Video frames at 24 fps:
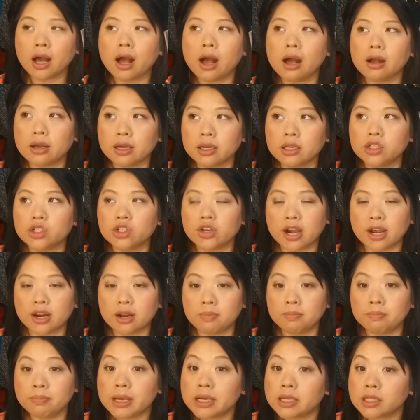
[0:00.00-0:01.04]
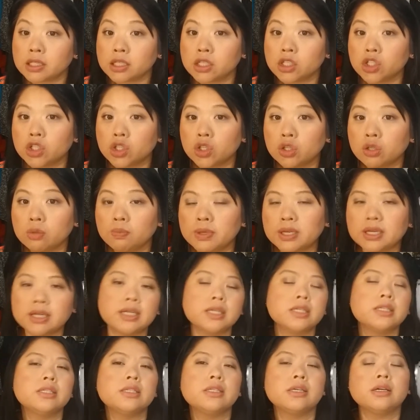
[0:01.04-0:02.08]
I'm gonna try to mix the two
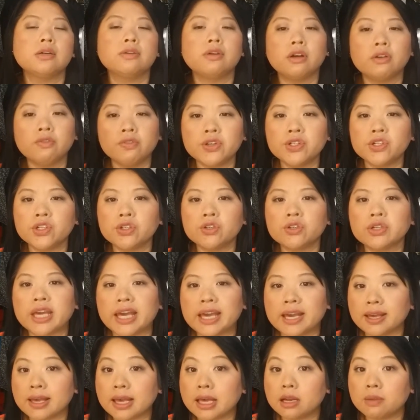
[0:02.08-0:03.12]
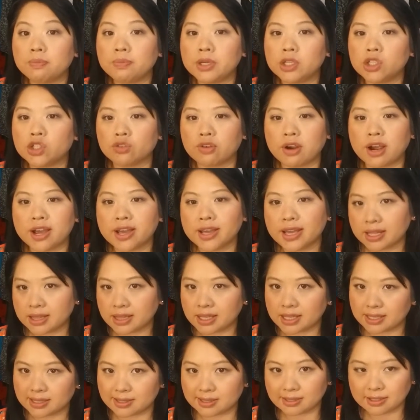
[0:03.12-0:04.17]
because the original can get a bit drying
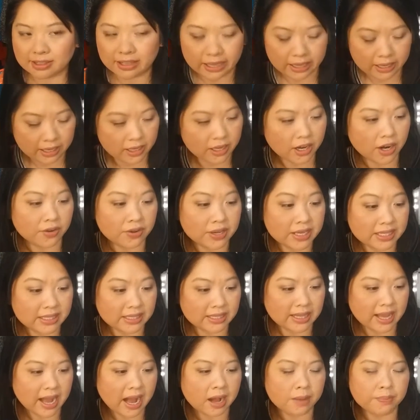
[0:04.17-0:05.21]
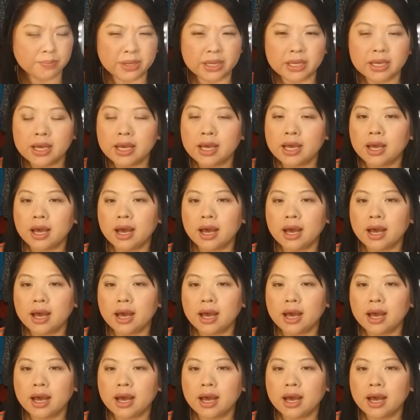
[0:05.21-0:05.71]
and this you know is not but